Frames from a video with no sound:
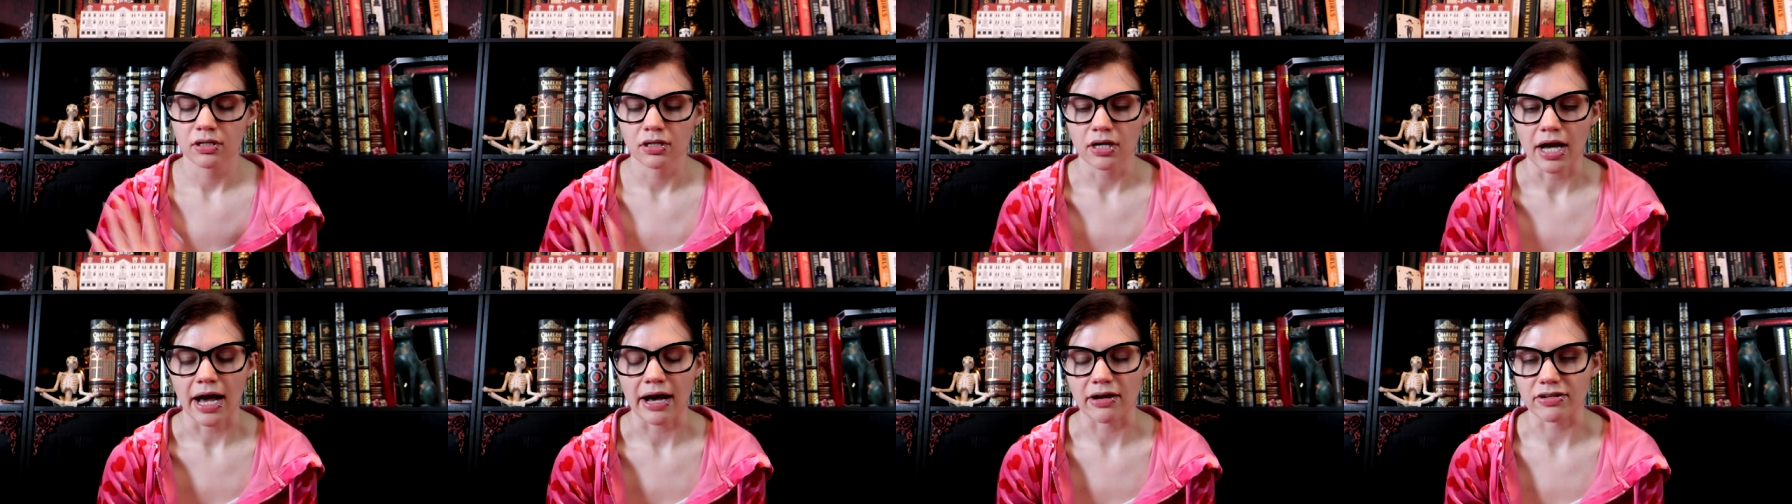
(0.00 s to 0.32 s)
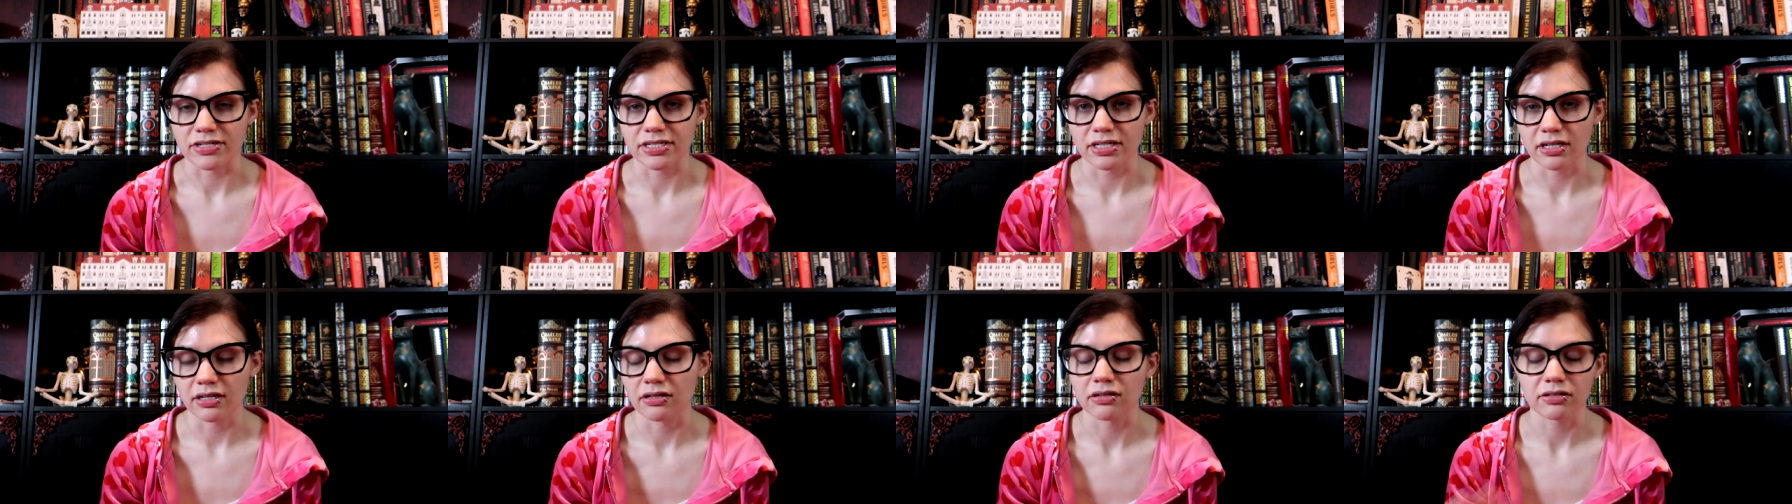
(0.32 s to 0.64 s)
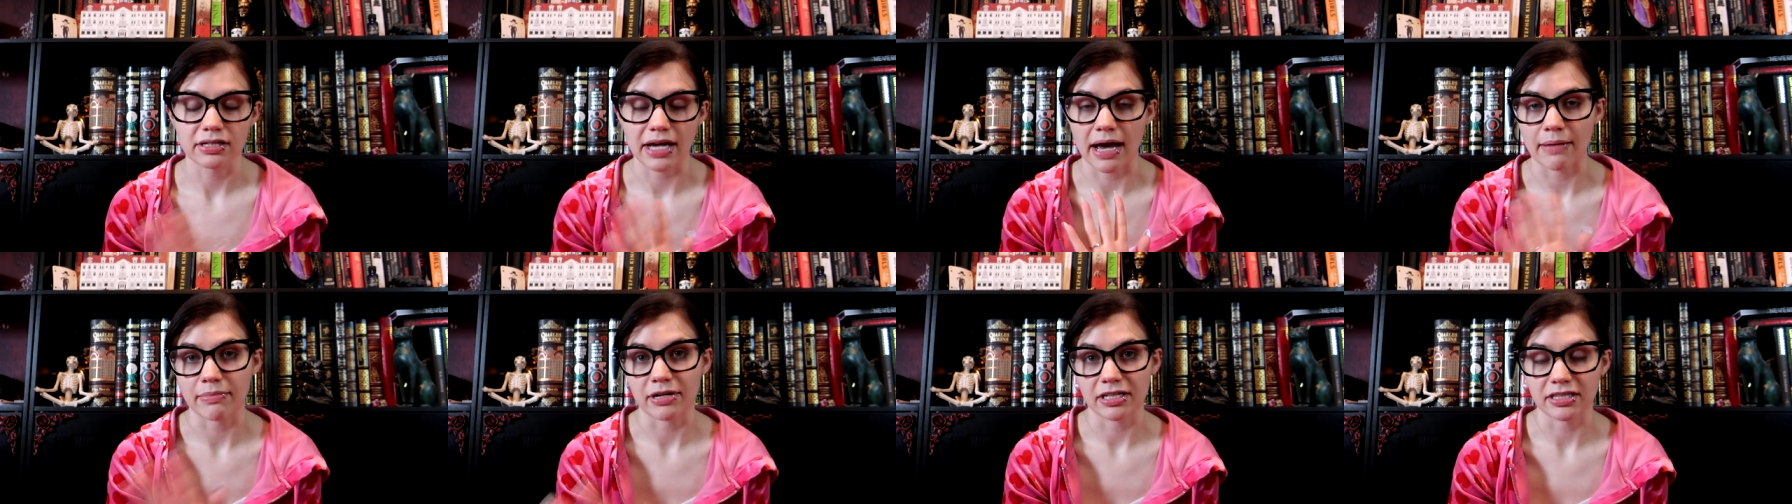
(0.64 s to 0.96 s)
House uh,
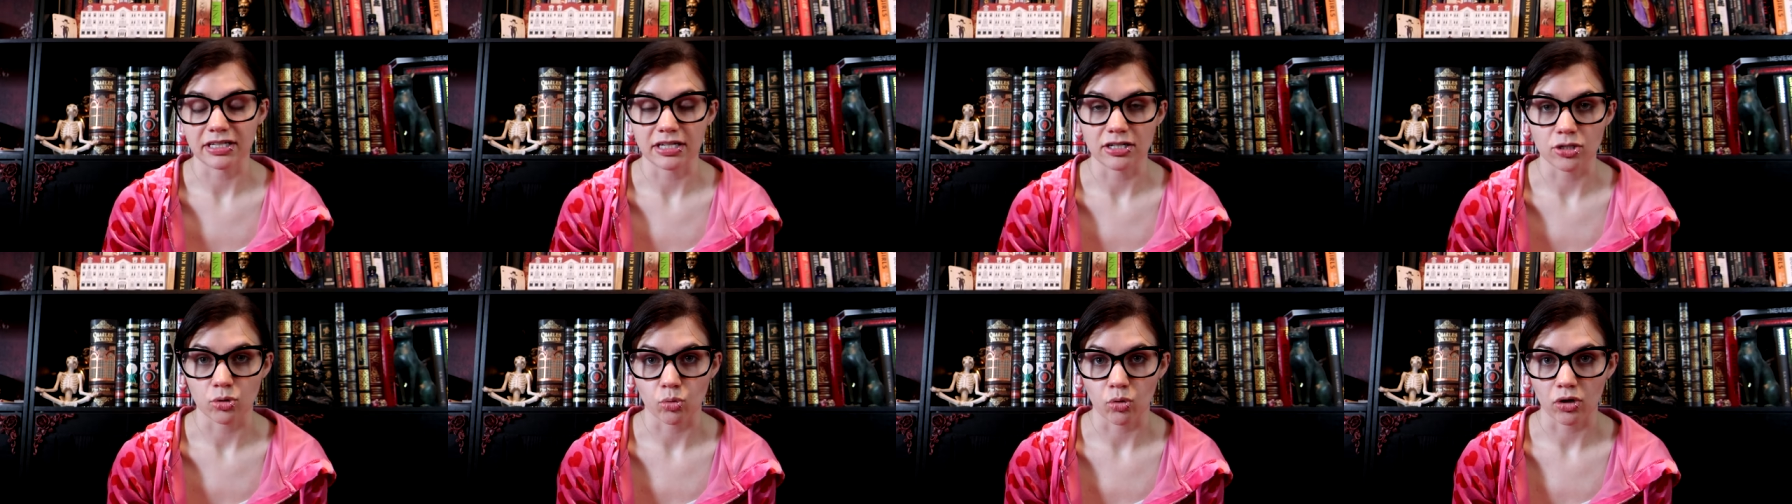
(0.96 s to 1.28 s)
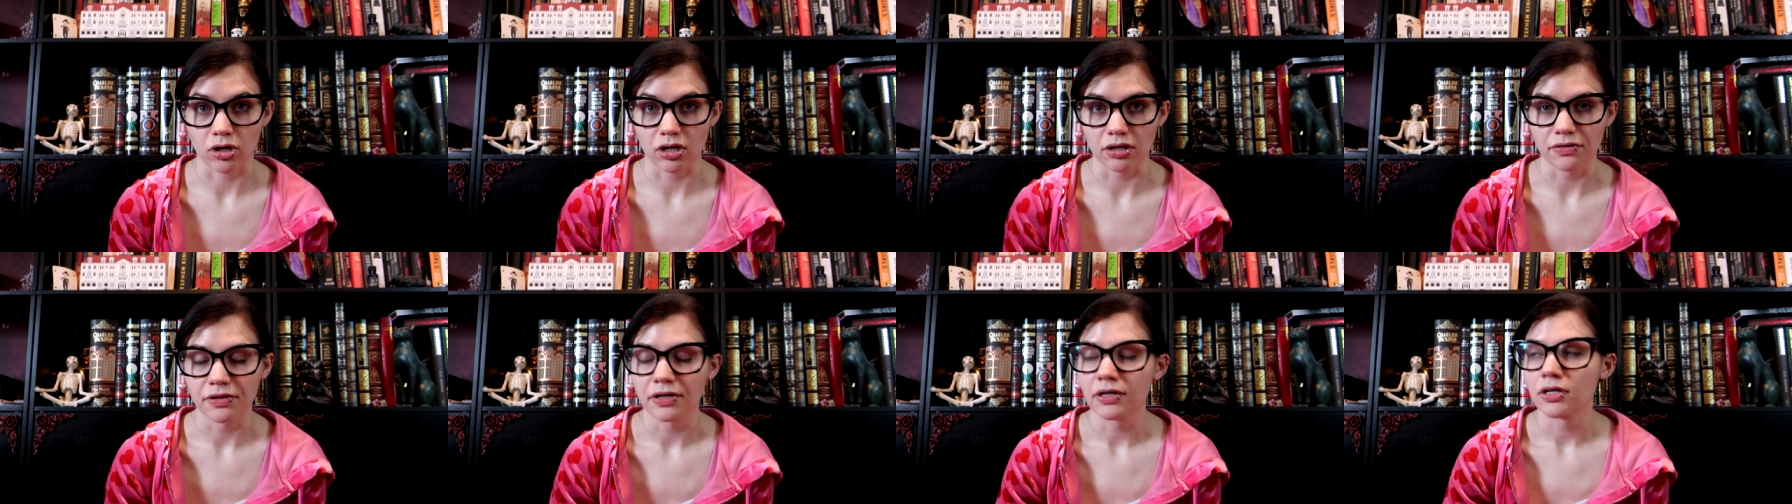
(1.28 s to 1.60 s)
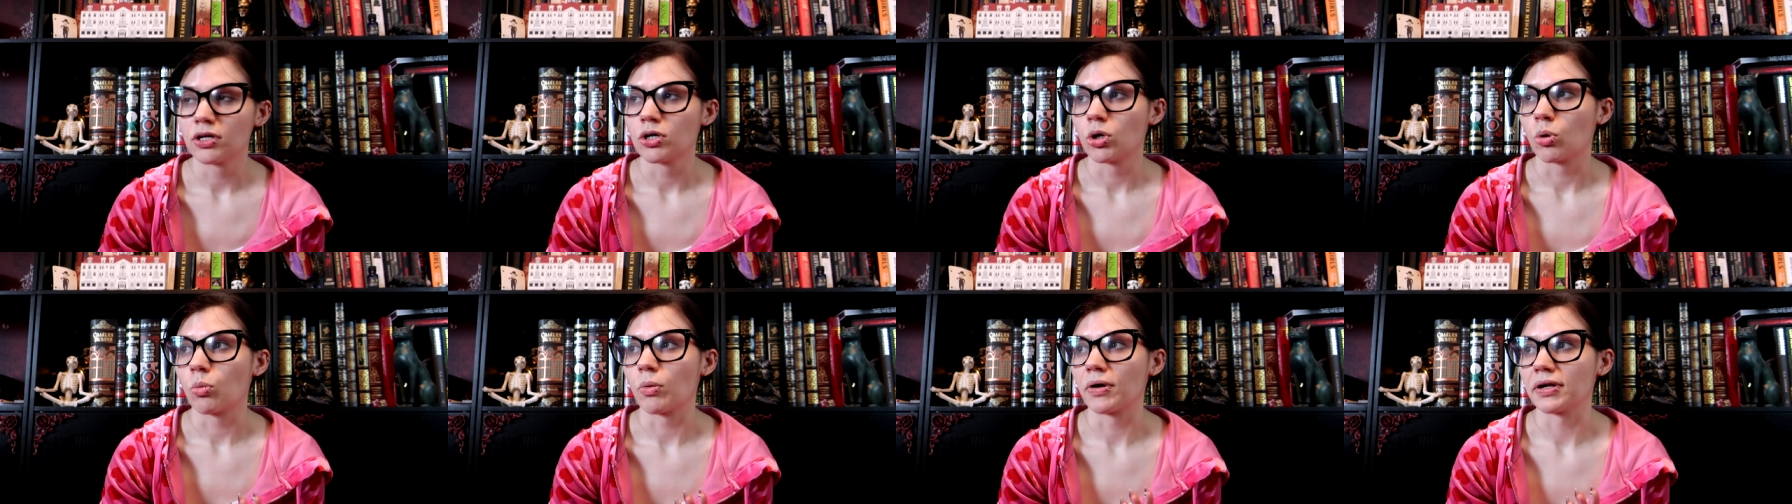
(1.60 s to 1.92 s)
Cabin at the End of the World,
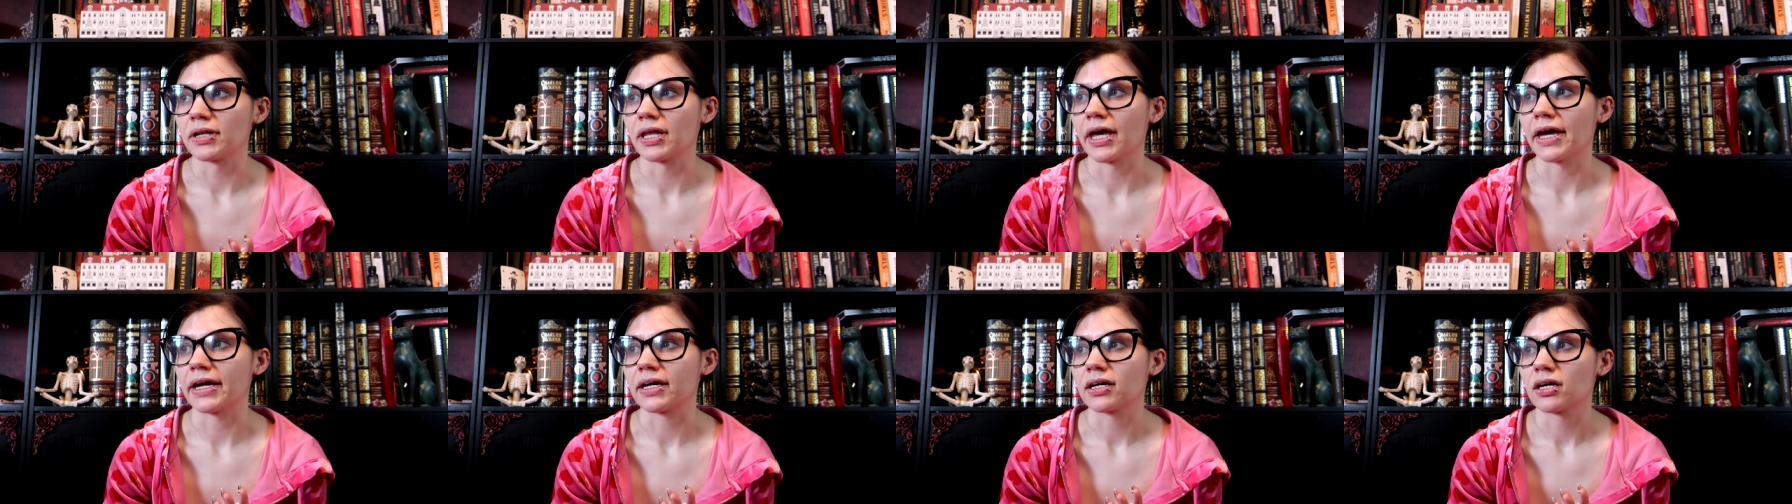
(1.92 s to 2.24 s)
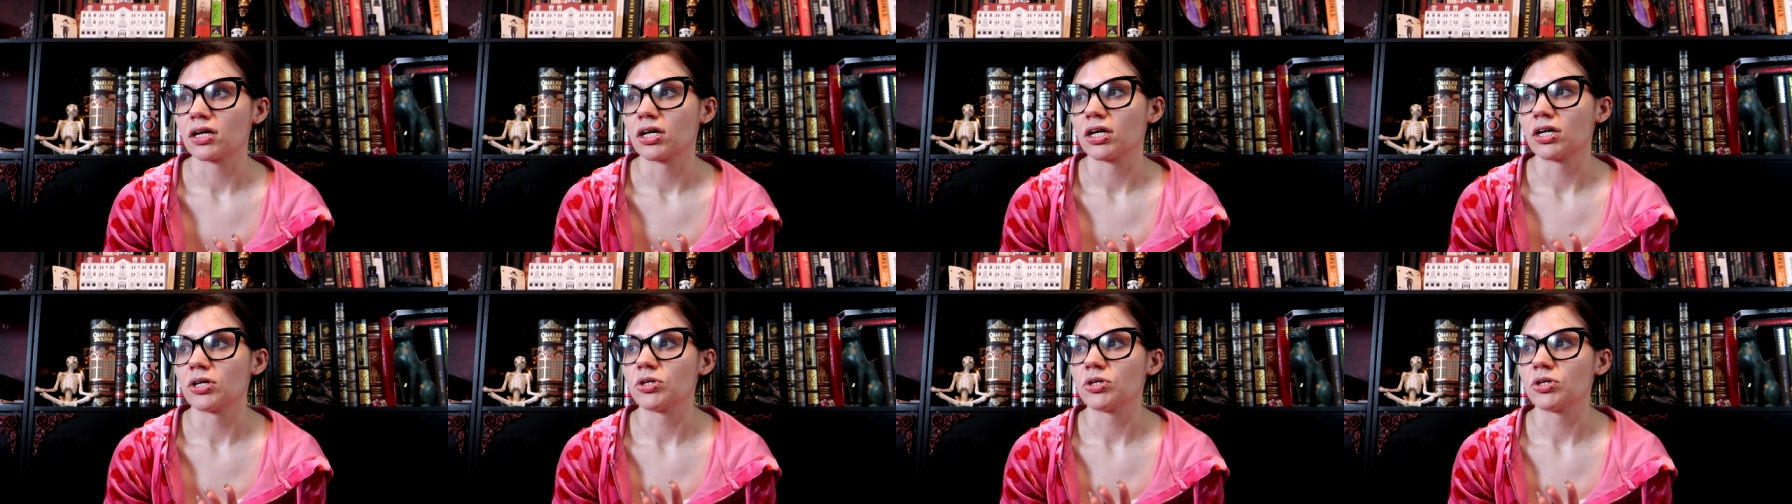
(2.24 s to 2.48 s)
where like